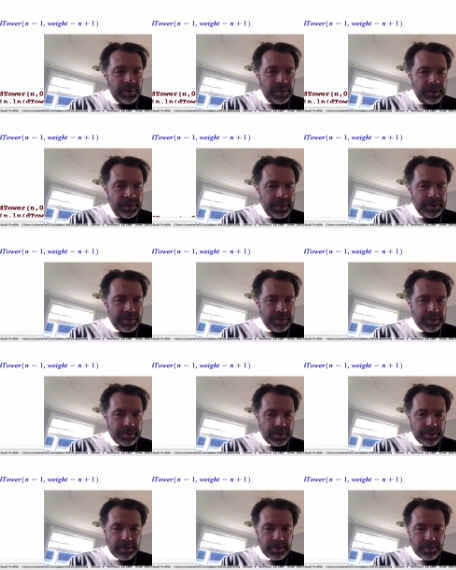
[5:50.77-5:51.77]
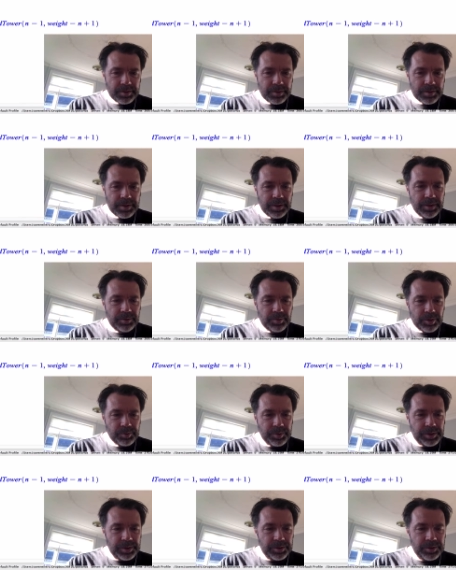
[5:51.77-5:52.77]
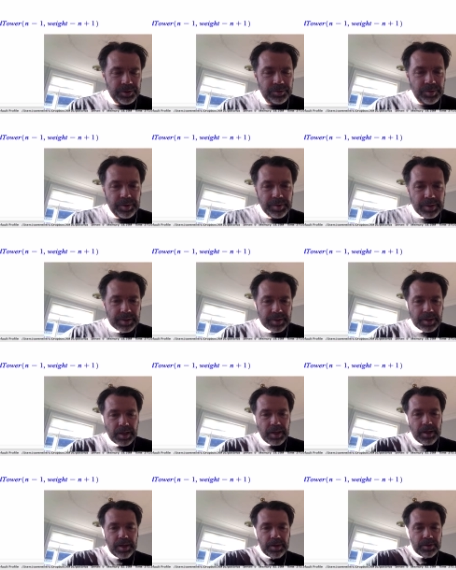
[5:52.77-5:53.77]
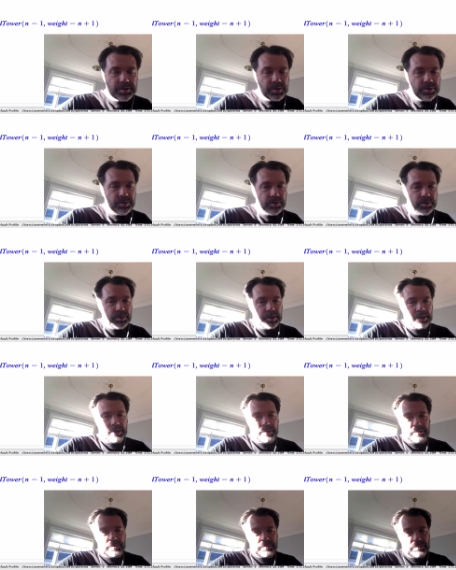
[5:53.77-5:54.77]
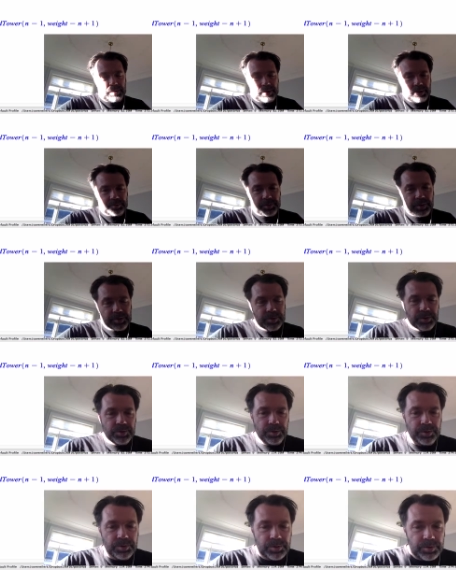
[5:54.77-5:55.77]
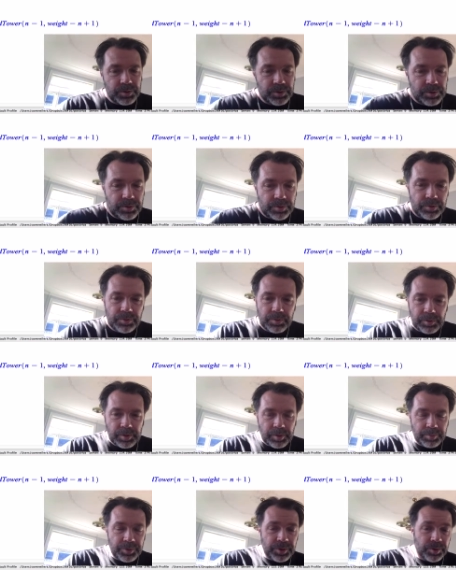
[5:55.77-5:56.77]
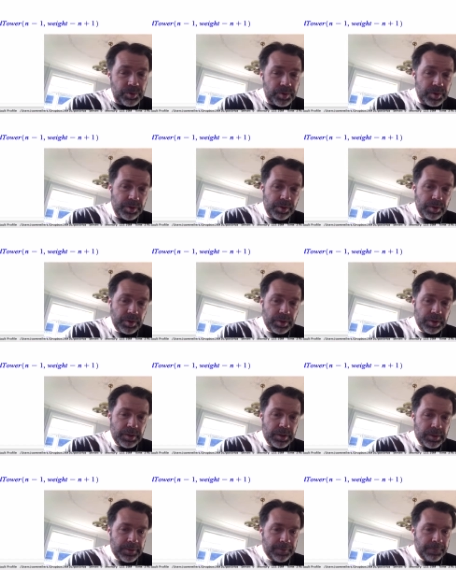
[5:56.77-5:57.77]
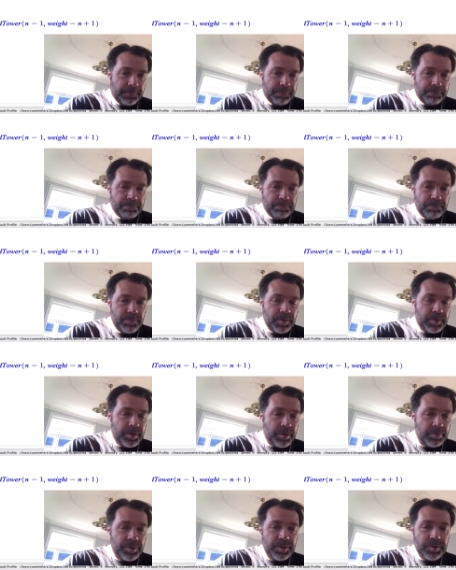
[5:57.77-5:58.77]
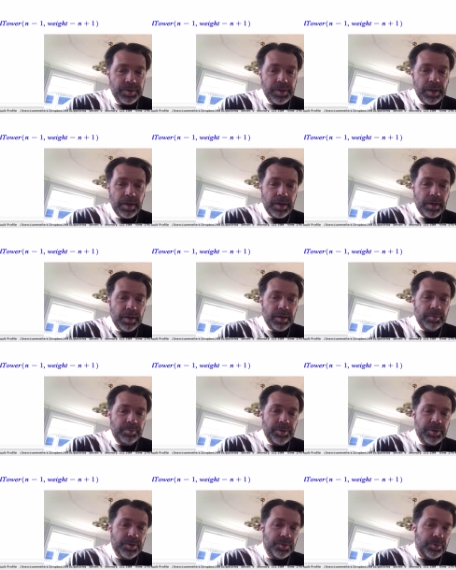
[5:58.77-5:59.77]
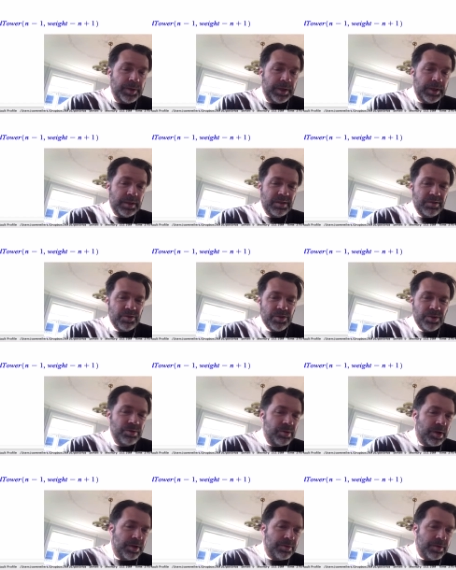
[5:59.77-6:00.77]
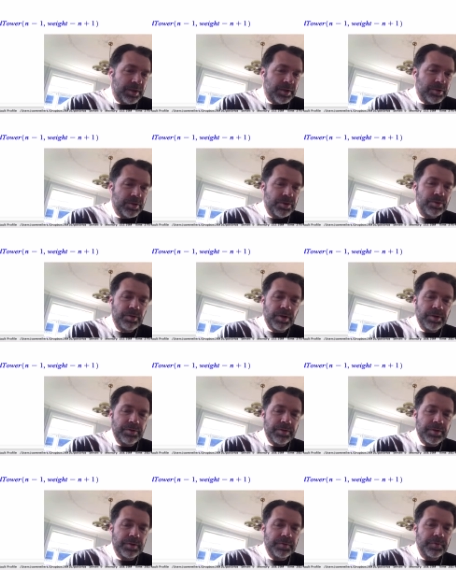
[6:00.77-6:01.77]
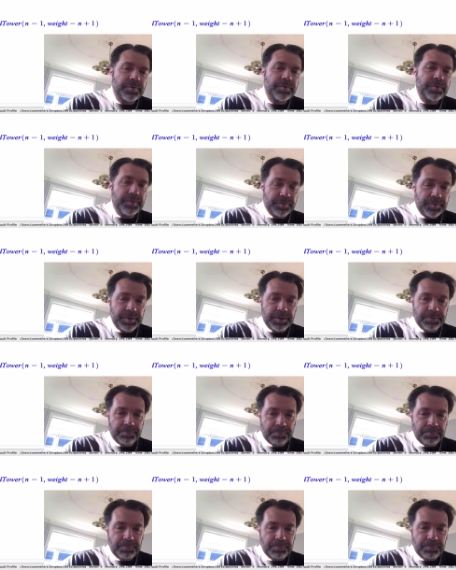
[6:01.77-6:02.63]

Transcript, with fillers: let's uh, see what we can do with this. So uh, I'm going to compute um, the numbers between 200 and 250.